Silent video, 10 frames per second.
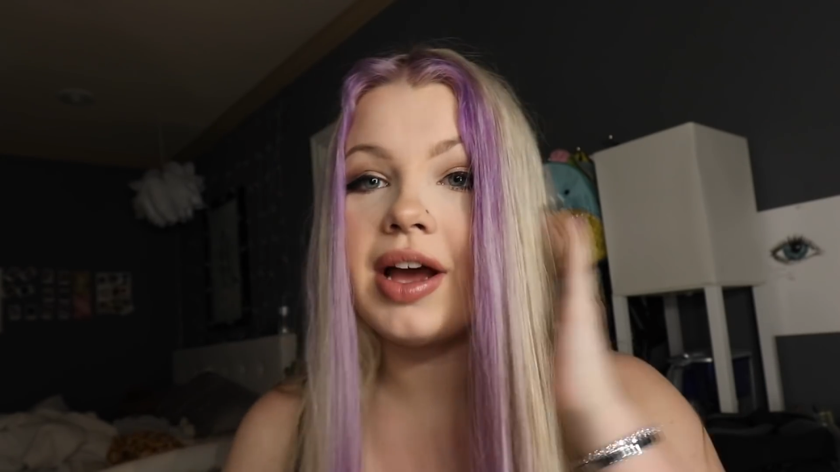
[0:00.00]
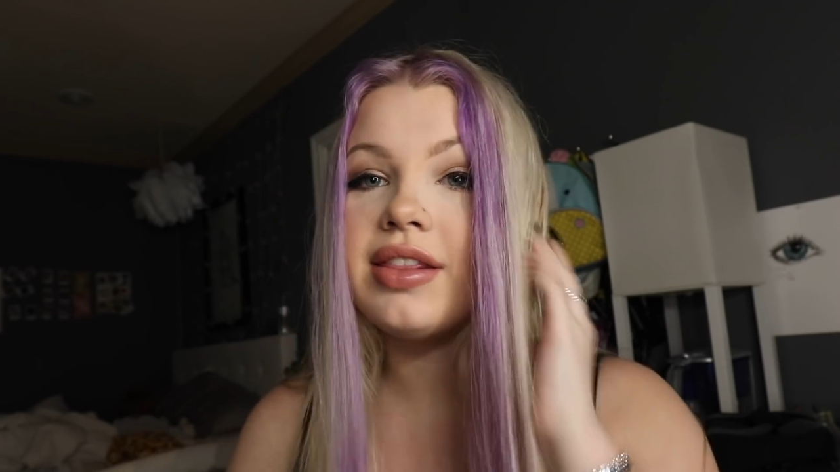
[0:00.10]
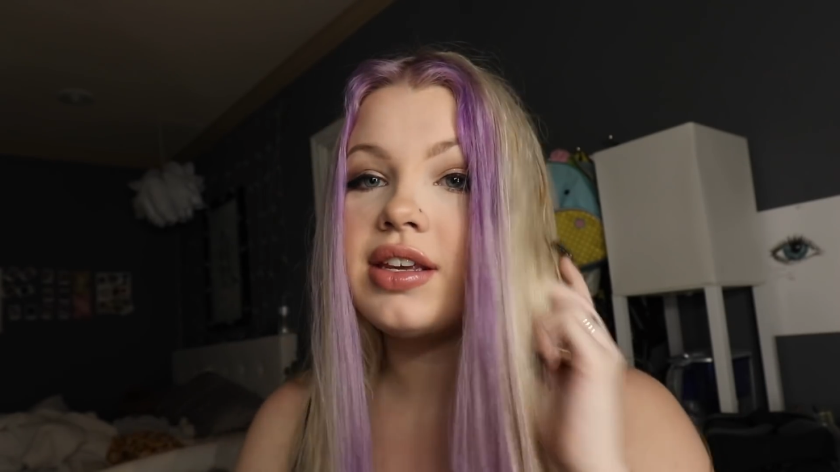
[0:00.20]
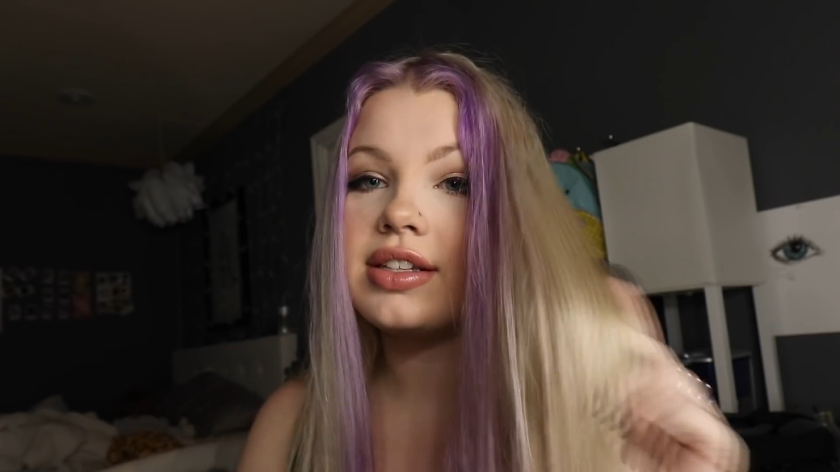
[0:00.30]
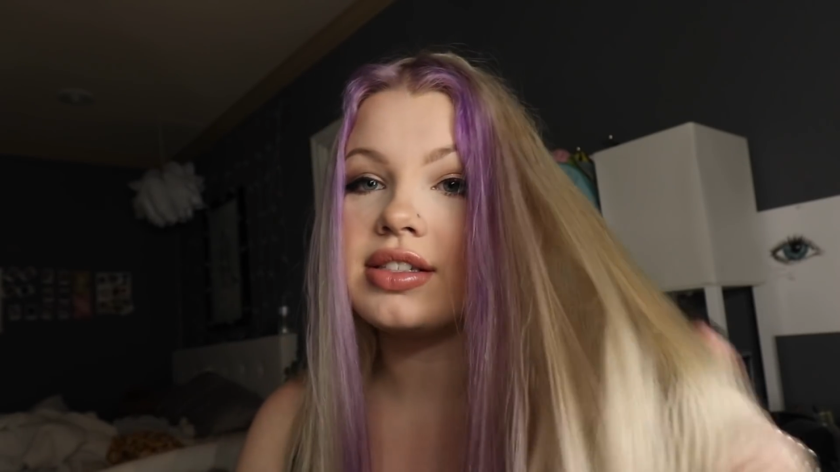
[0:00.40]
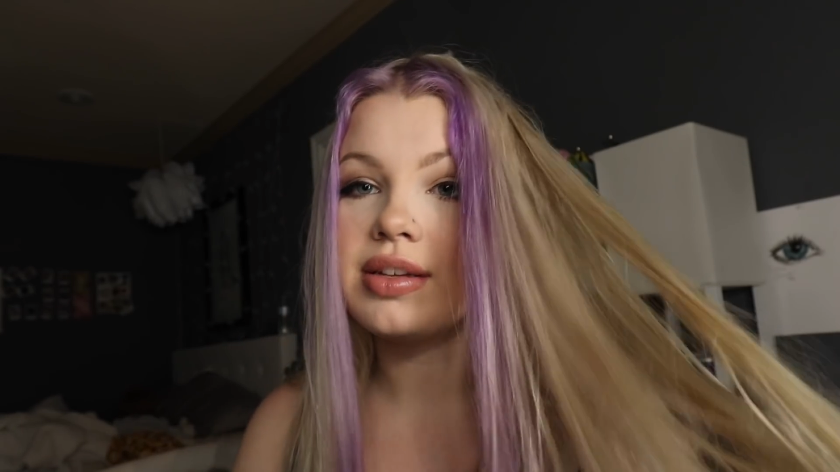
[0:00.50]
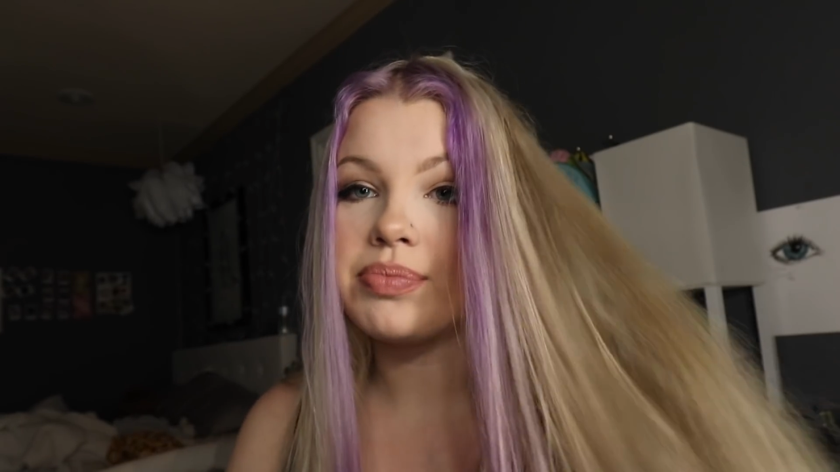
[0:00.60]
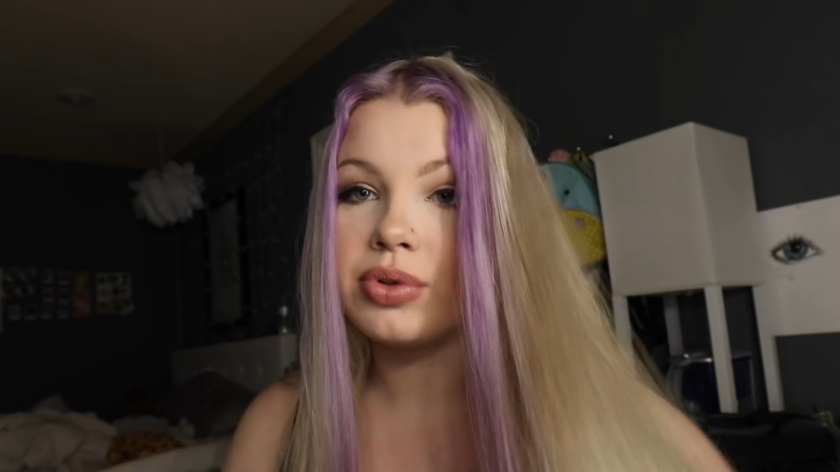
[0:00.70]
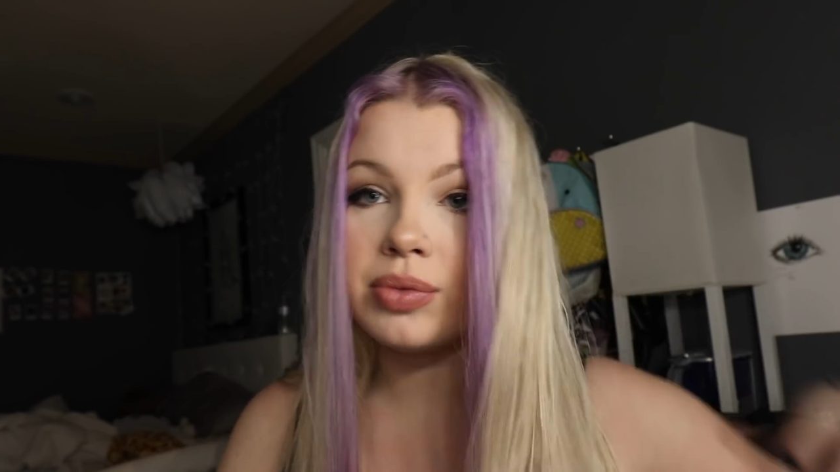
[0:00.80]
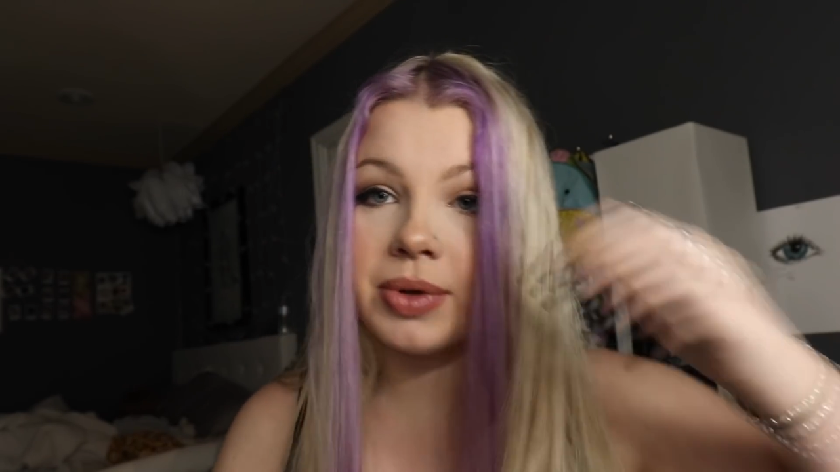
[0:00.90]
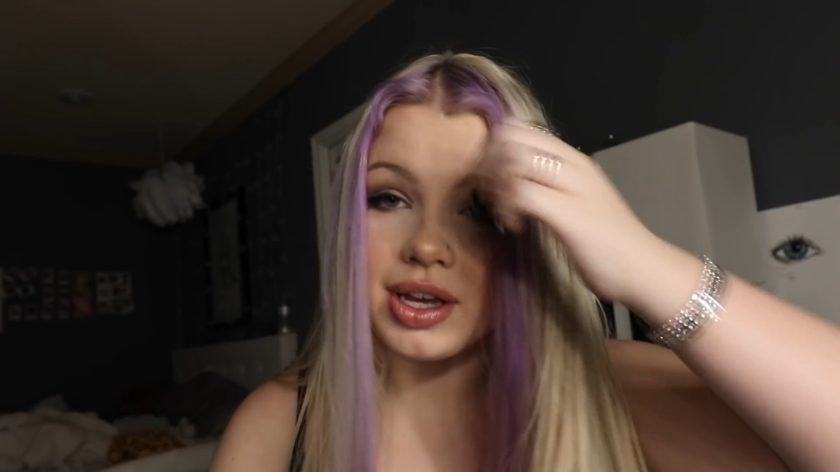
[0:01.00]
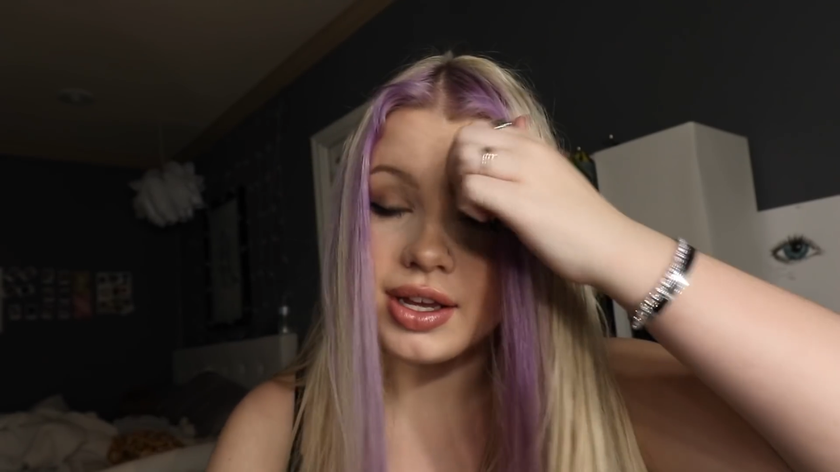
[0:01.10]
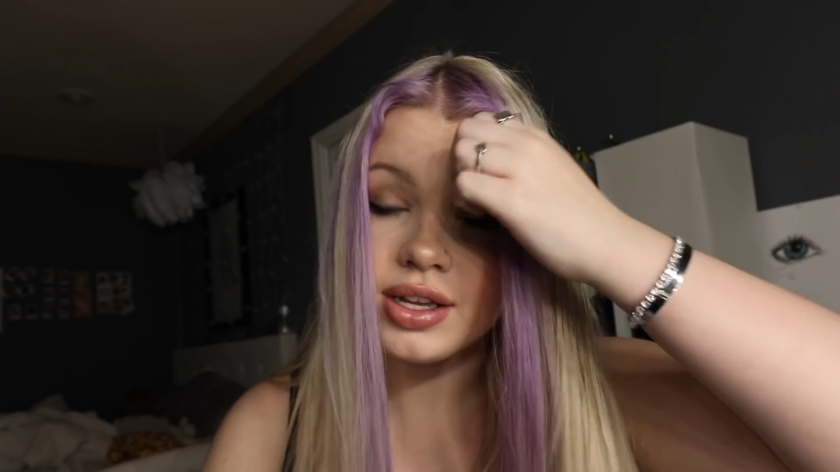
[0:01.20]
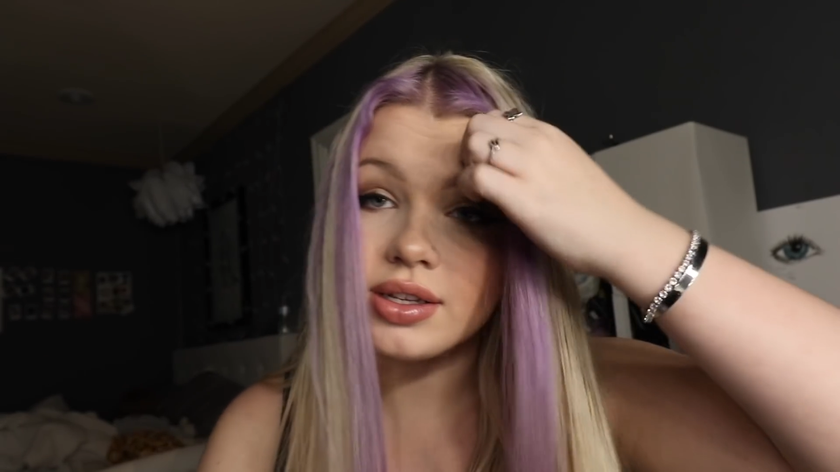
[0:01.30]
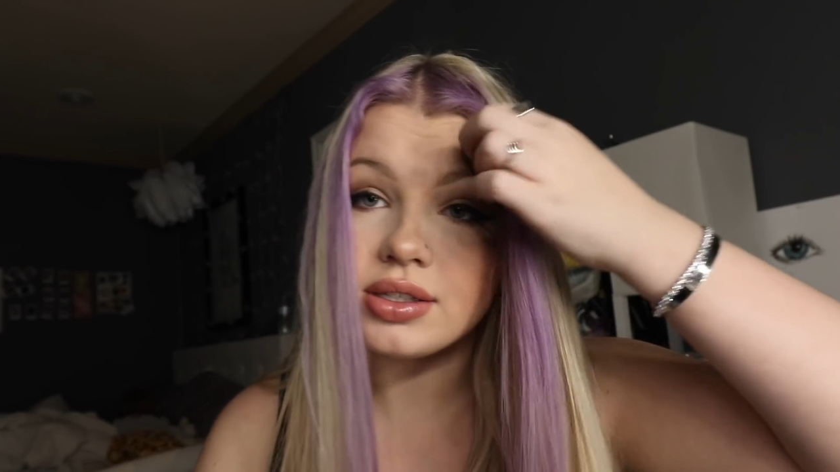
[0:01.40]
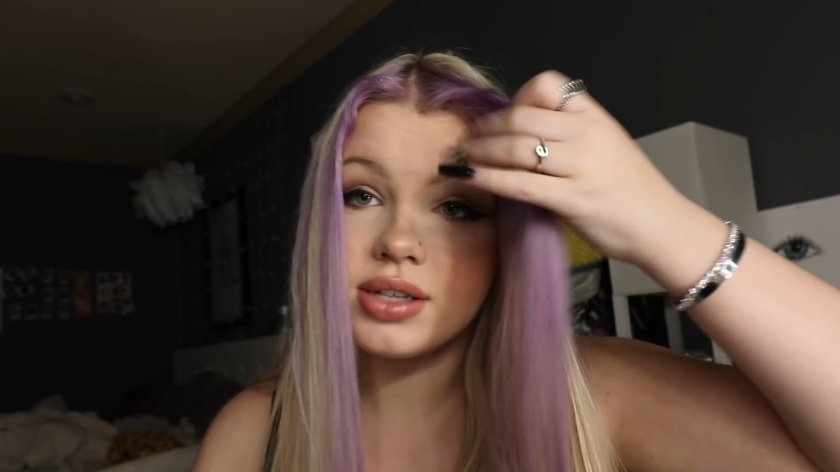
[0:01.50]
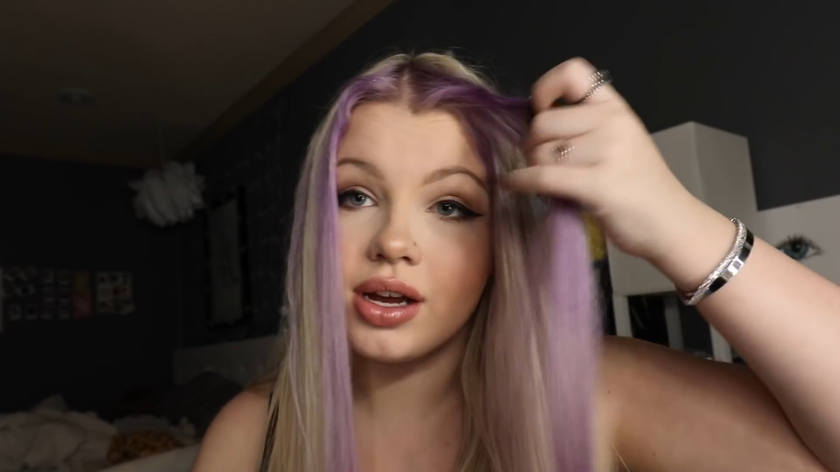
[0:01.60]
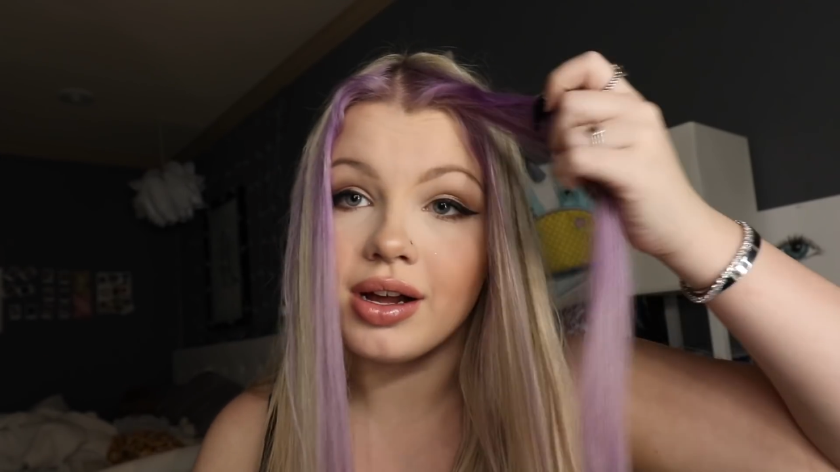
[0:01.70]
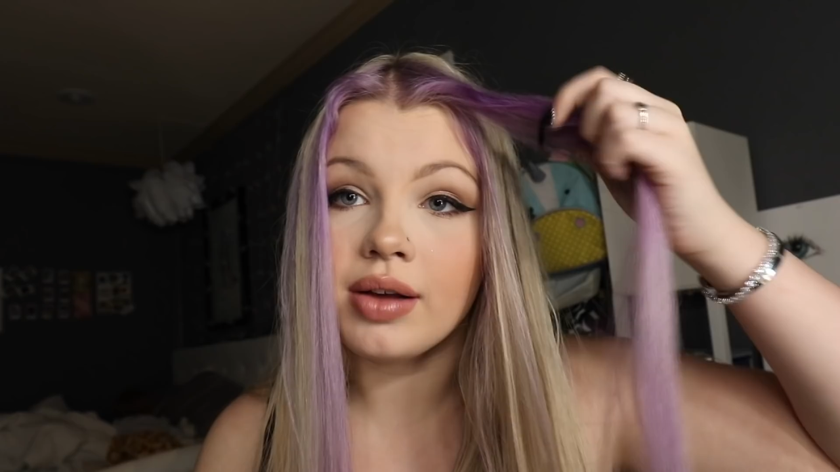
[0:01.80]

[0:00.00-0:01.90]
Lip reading: I think it's simple because